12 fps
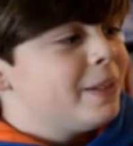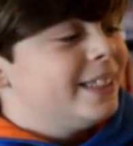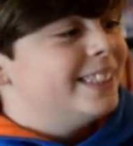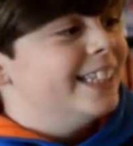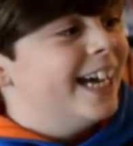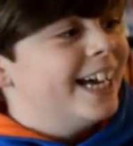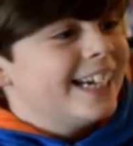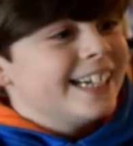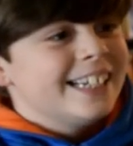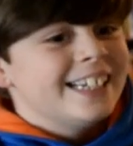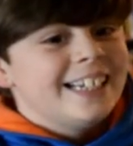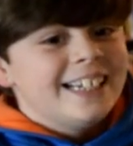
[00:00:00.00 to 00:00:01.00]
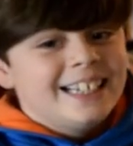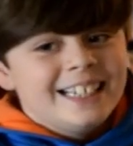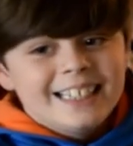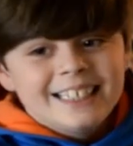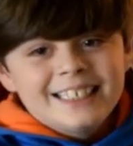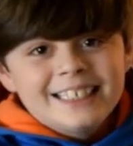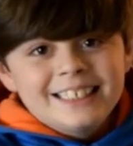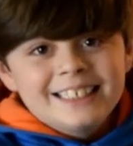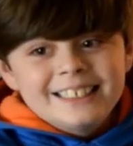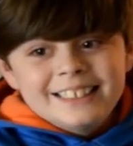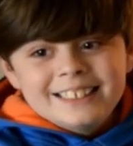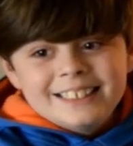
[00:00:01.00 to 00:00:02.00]

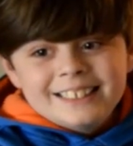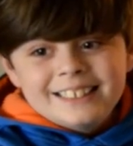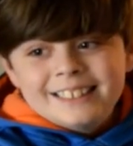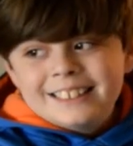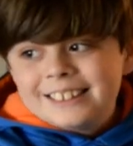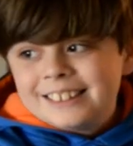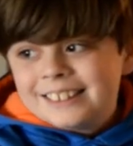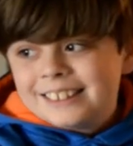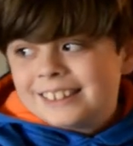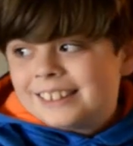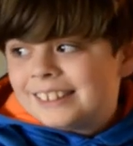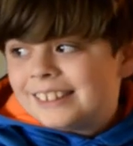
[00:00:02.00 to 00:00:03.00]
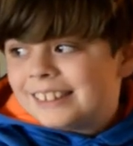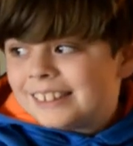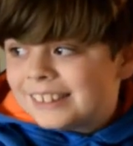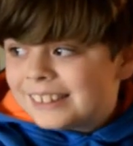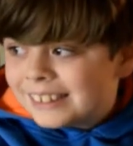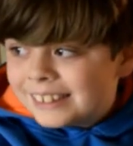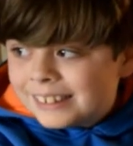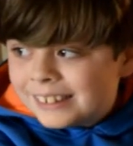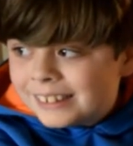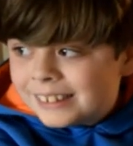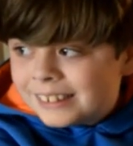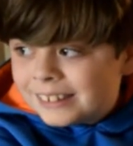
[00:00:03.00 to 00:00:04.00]

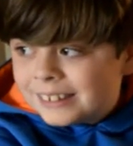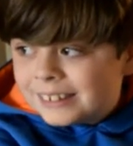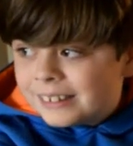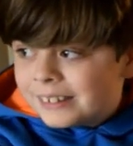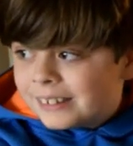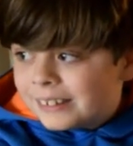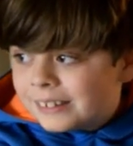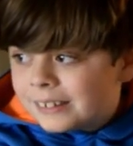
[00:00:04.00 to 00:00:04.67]
The person shown says nothing.